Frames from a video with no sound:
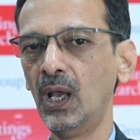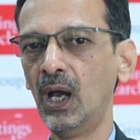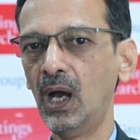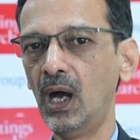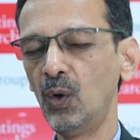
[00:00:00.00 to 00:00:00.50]

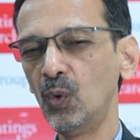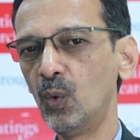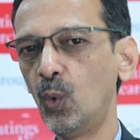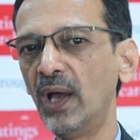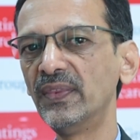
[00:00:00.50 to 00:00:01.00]

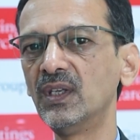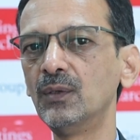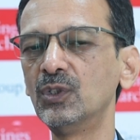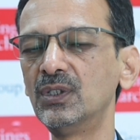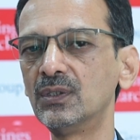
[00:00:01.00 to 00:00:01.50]
However, one
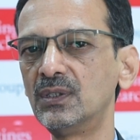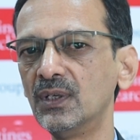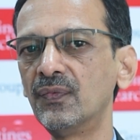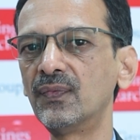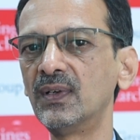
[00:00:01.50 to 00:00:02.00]
thing which is
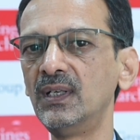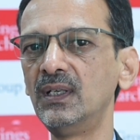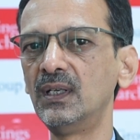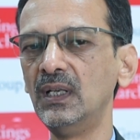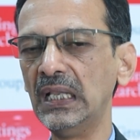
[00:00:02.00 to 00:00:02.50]

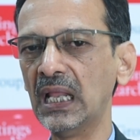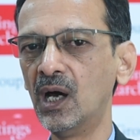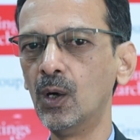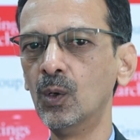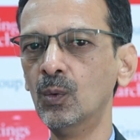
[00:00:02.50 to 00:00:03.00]
different
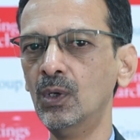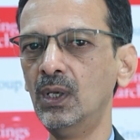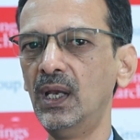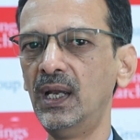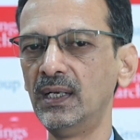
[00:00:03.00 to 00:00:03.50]
now,
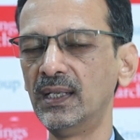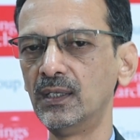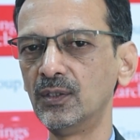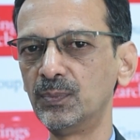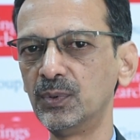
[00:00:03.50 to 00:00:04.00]
and
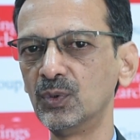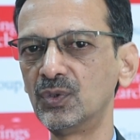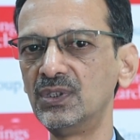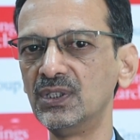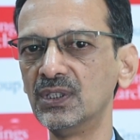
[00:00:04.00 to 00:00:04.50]
that is
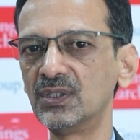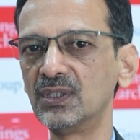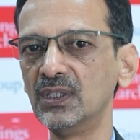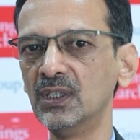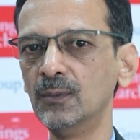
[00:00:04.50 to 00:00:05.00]
post
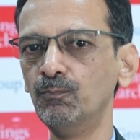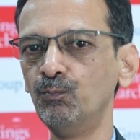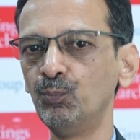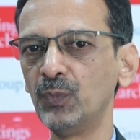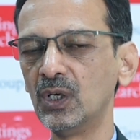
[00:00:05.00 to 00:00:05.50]
GST,
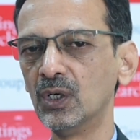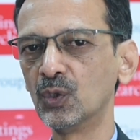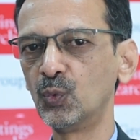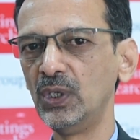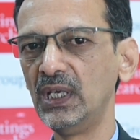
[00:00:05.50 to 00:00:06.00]

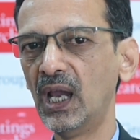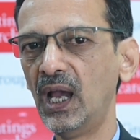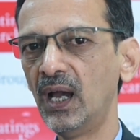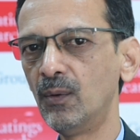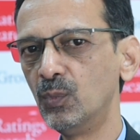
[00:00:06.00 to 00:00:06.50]
because we
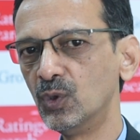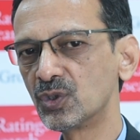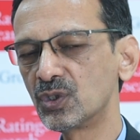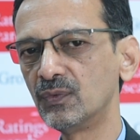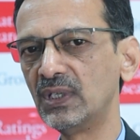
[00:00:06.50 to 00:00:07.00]
have
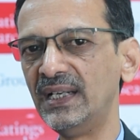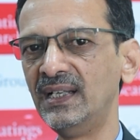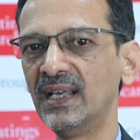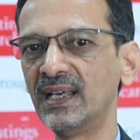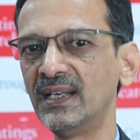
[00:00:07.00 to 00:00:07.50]
most of the
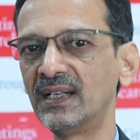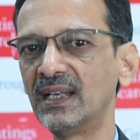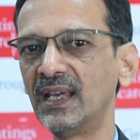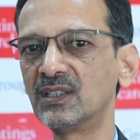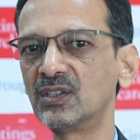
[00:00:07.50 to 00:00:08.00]

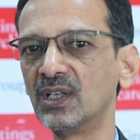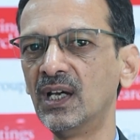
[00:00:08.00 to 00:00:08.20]
indirect tax